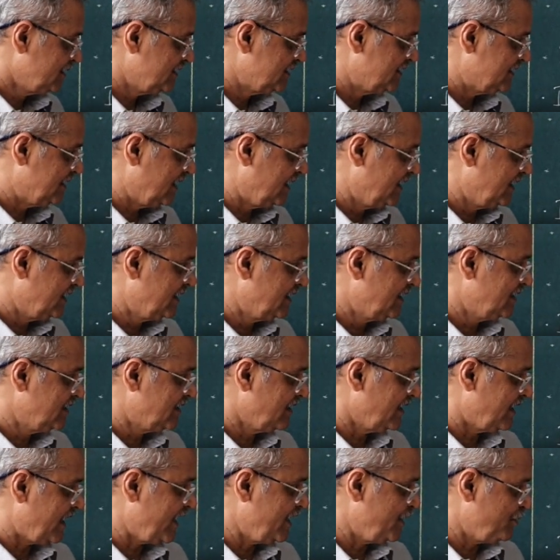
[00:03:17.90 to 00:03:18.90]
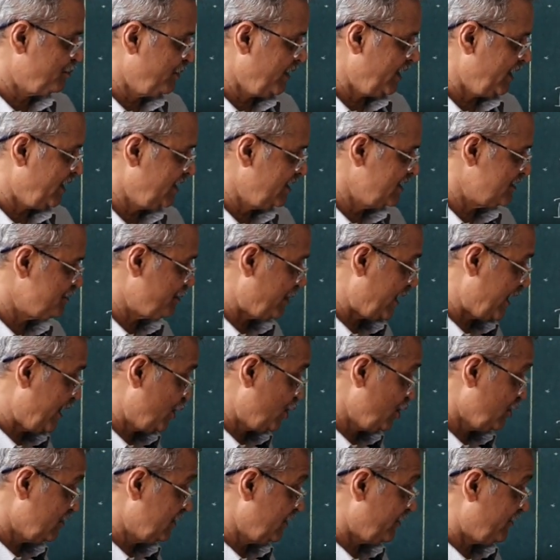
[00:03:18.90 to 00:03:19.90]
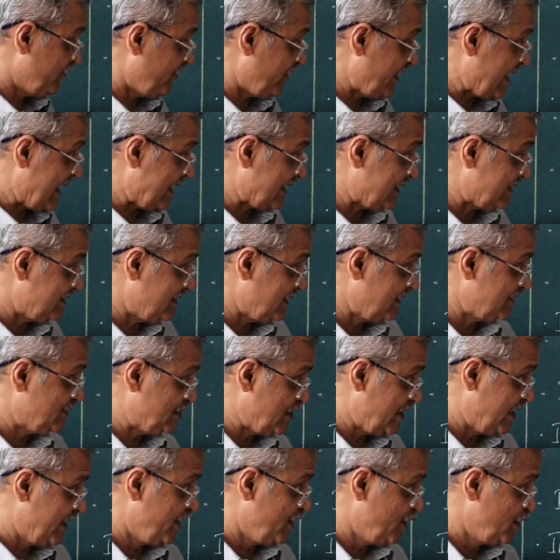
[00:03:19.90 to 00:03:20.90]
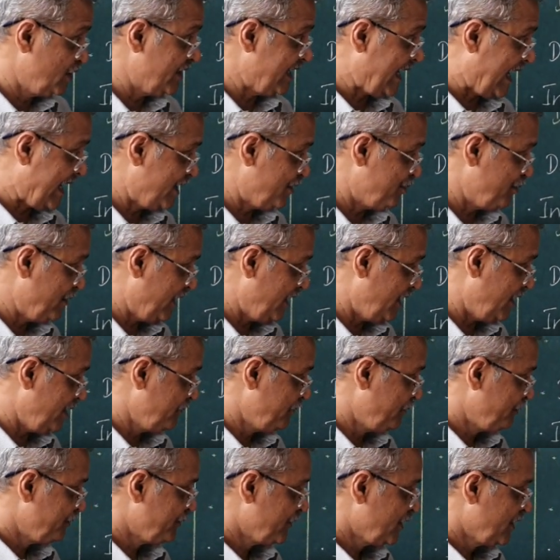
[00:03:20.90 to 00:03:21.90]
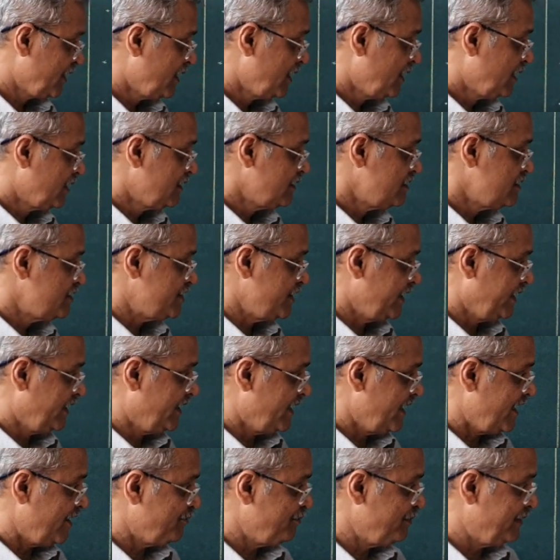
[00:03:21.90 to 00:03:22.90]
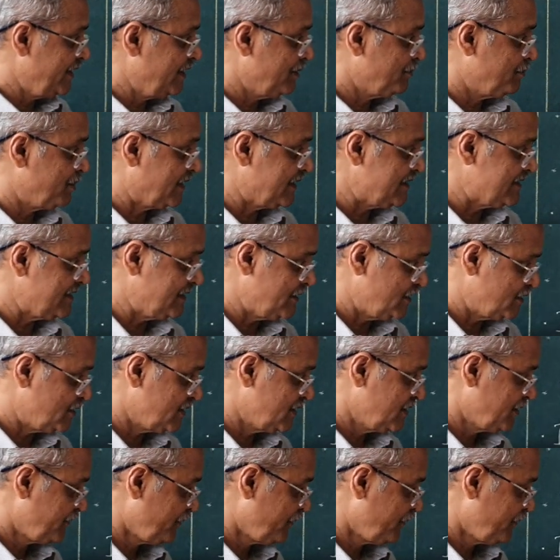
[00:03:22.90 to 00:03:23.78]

she didn't like me, in spite of the fact that she didn't like me, she gave me a present.